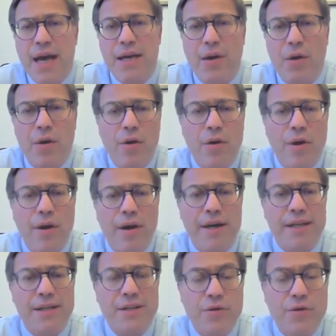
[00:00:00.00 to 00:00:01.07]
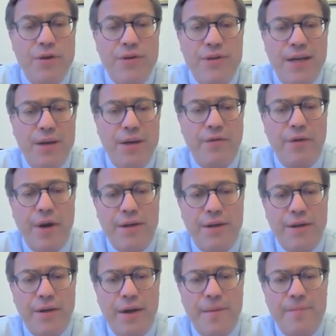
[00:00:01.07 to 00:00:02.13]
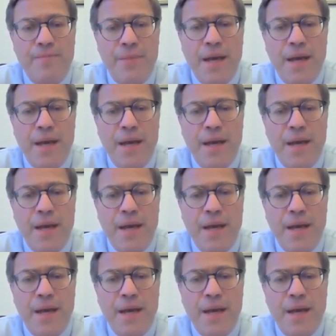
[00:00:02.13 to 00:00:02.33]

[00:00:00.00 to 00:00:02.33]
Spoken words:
and no longer an exclusion set of criteria.